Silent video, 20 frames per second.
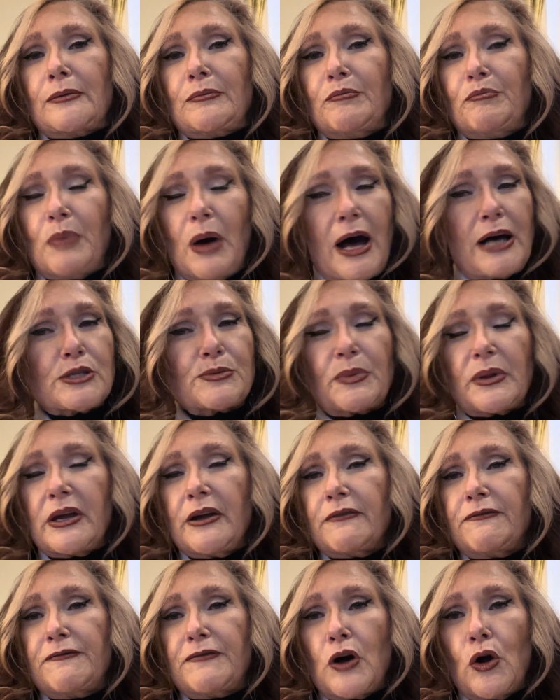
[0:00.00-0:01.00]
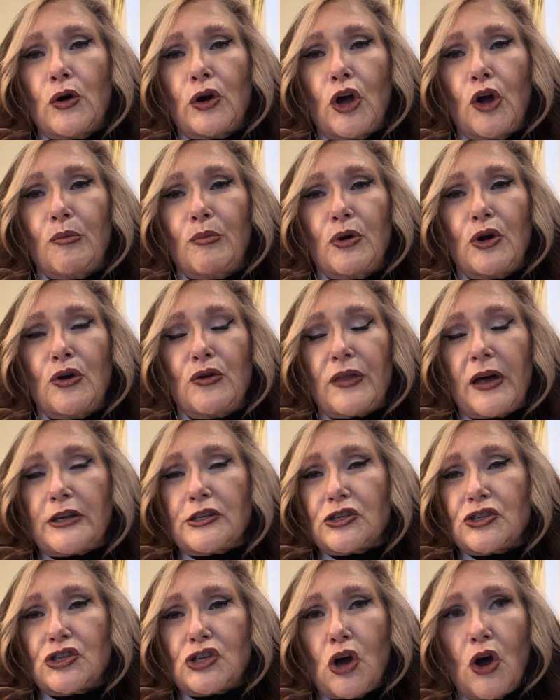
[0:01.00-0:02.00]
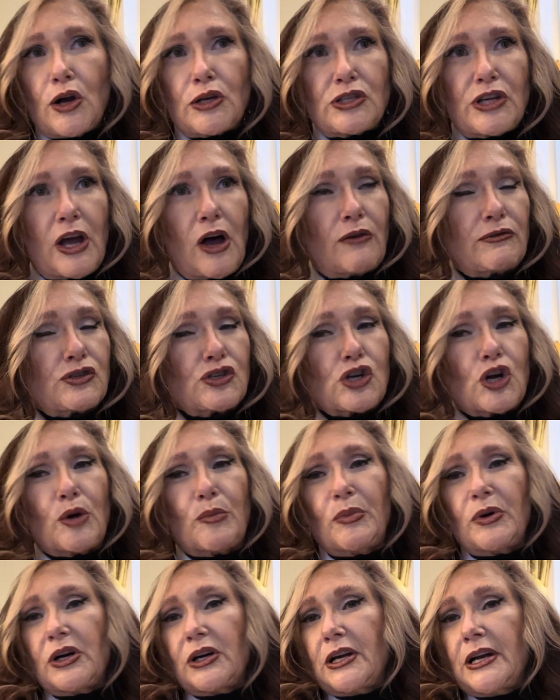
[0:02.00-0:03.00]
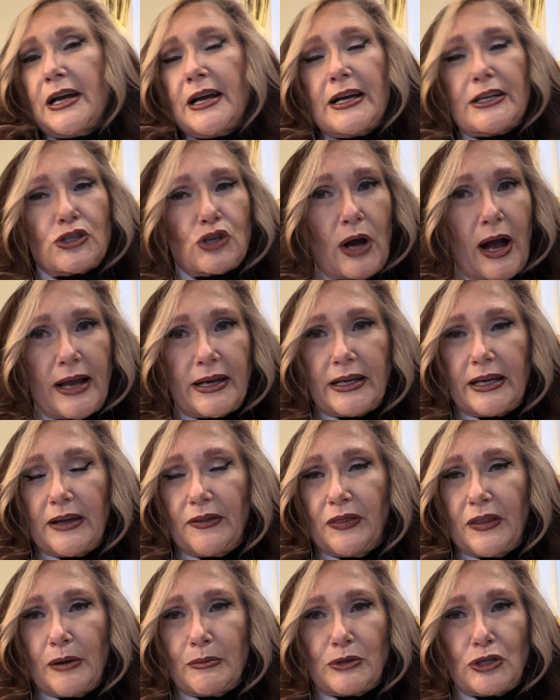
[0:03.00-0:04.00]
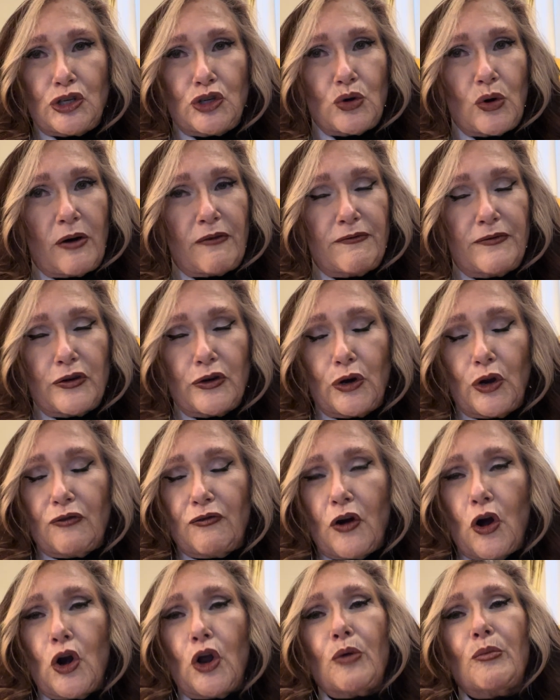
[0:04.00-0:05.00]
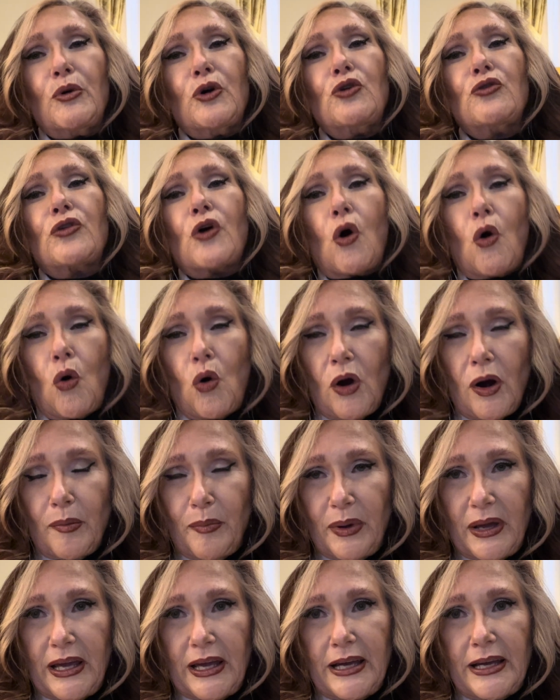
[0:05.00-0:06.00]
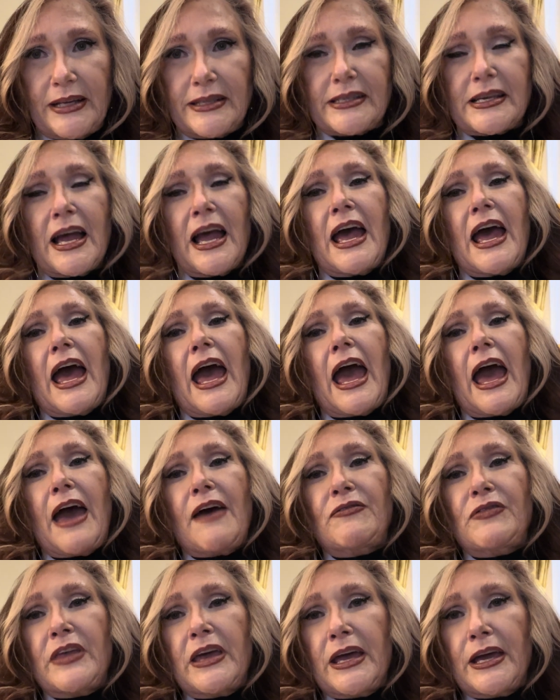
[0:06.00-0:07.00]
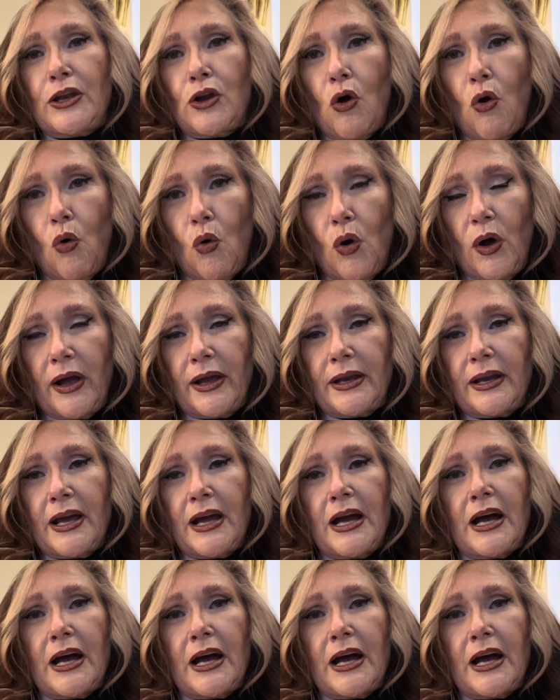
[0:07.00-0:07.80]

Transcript: possibly a photo booth. I just talked to Health Sherpa, trying to get them to do a photo booth or beads. And then on